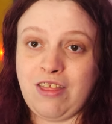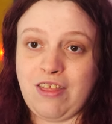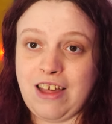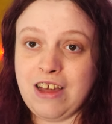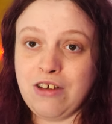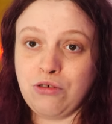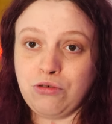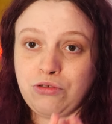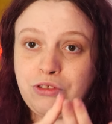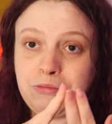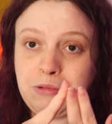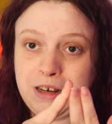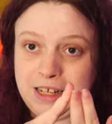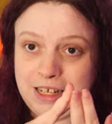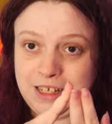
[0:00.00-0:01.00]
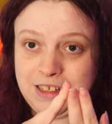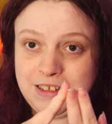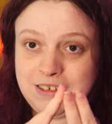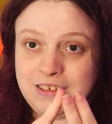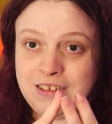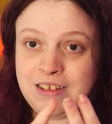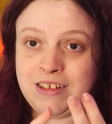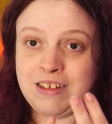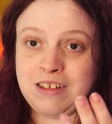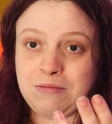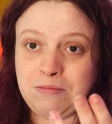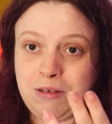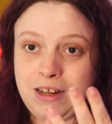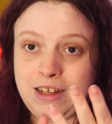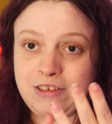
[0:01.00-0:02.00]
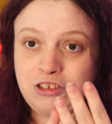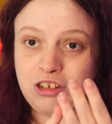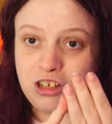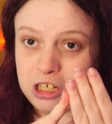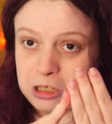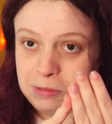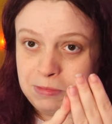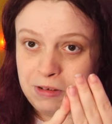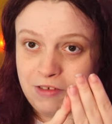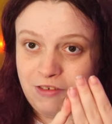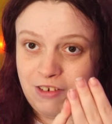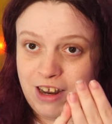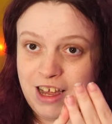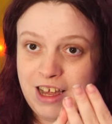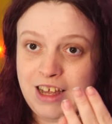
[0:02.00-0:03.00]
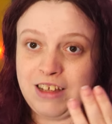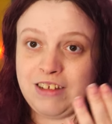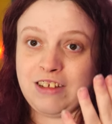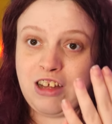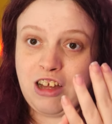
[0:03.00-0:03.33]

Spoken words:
They called the police. Police turned up my flat,